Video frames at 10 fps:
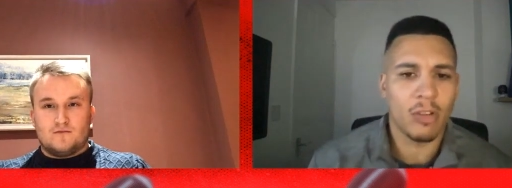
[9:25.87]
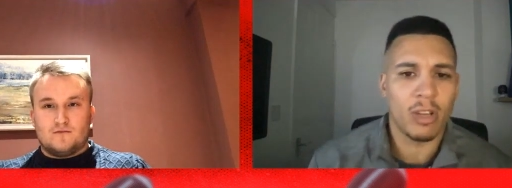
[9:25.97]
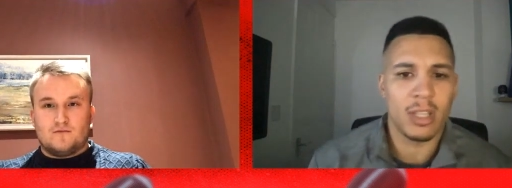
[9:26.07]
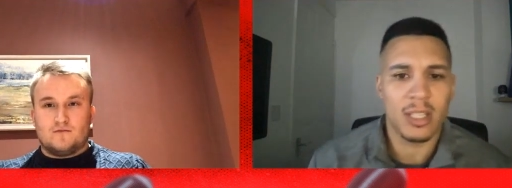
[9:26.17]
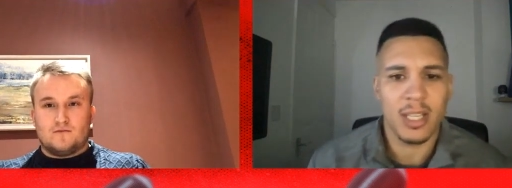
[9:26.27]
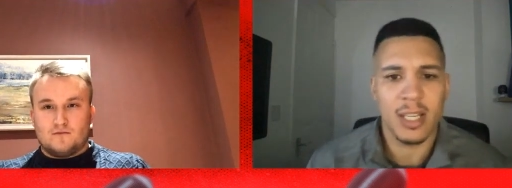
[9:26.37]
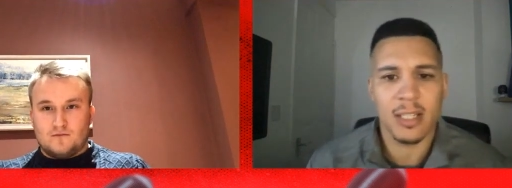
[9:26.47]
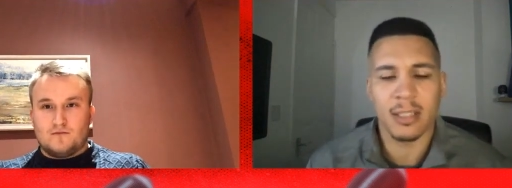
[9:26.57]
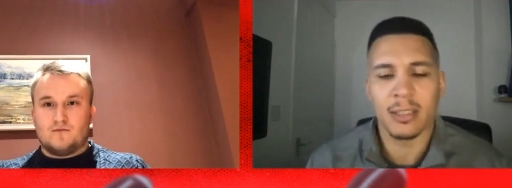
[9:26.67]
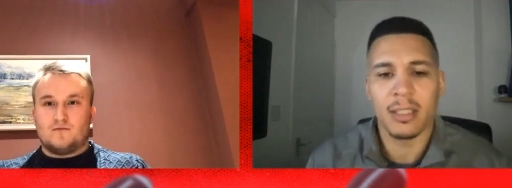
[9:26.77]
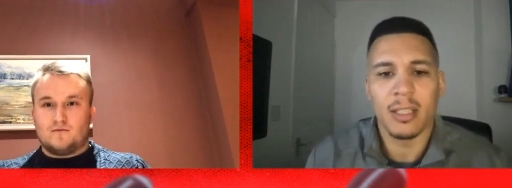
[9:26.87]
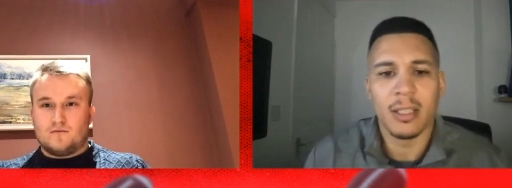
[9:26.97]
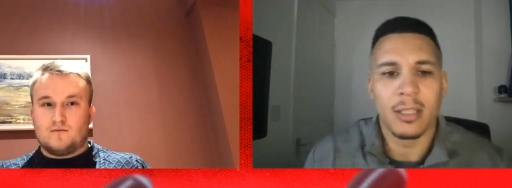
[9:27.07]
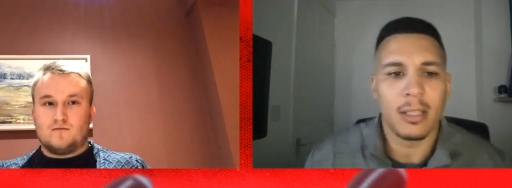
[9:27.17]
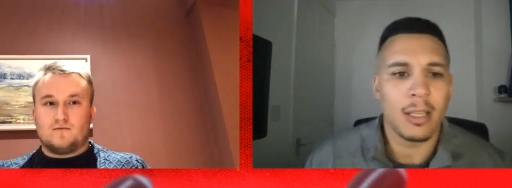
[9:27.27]
Speaker 1: on in the season.
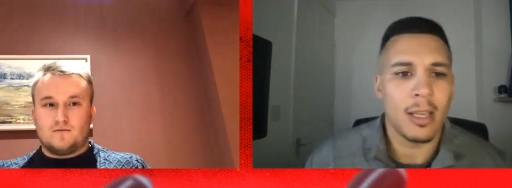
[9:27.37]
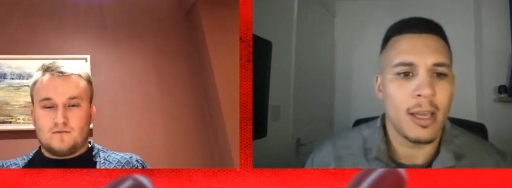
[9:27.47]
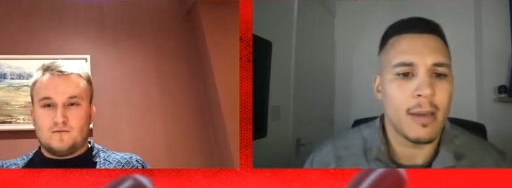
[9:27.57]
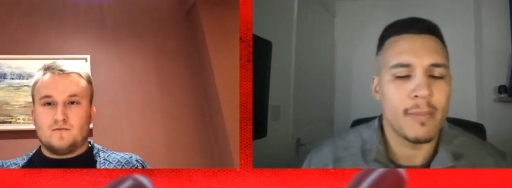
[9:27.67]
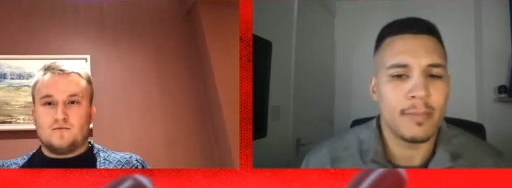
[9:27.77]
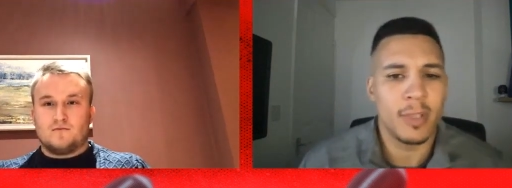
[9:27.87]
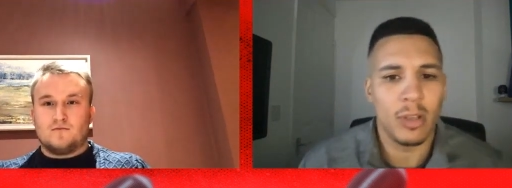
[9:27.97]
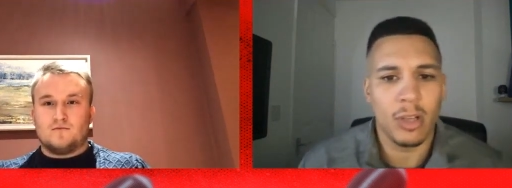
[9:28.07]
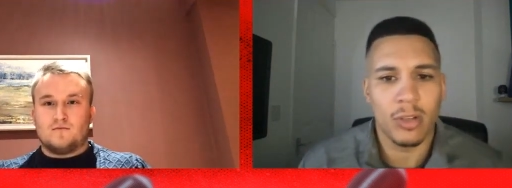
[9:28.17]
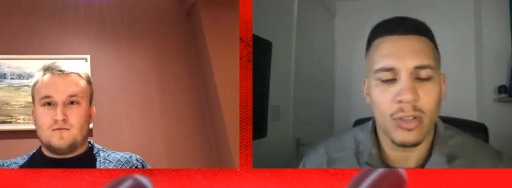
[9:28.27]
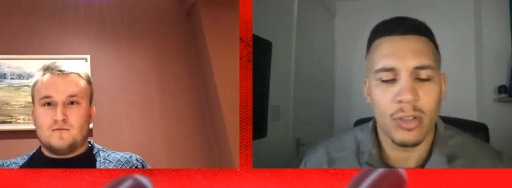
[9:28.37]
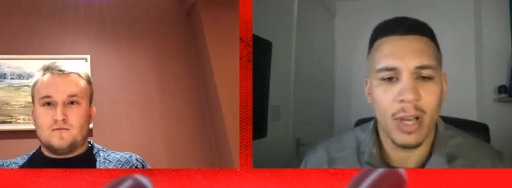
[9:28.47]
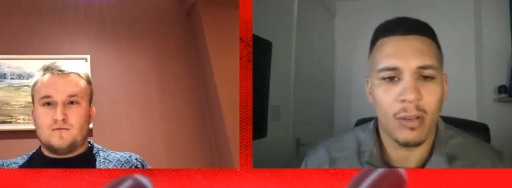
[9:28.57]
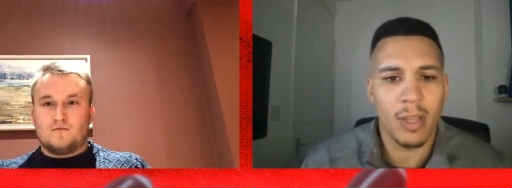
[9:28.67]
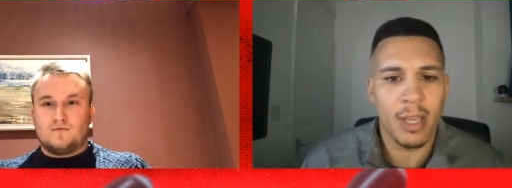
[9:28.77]
Um, you know, he looks good
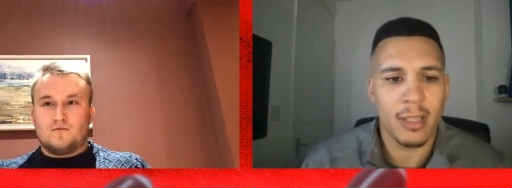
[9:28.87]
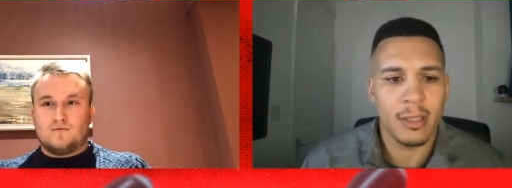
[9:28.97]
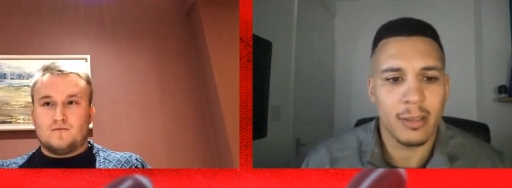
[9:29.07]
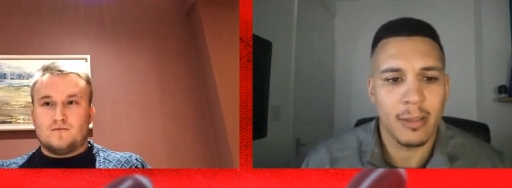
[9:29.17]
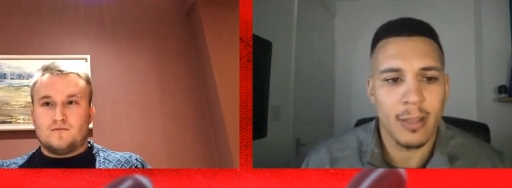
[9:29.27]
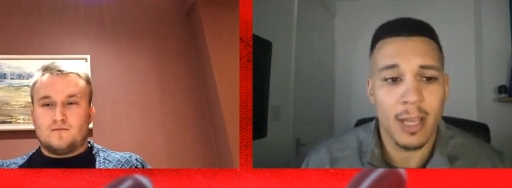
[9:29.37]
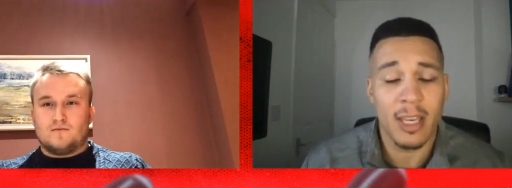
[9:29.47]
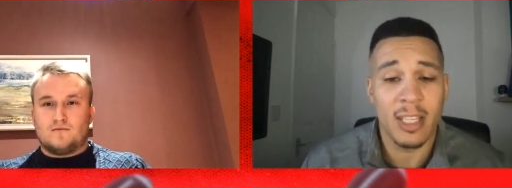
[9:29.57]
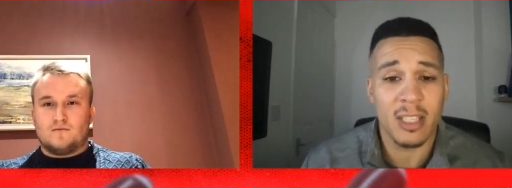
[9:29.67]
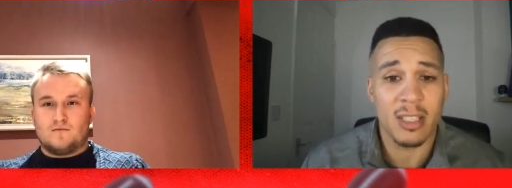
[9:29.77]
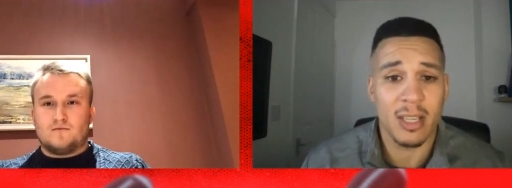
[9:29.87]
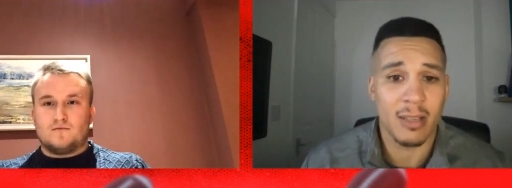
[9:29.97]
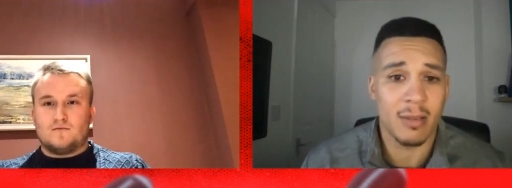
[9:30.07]
out there, and he's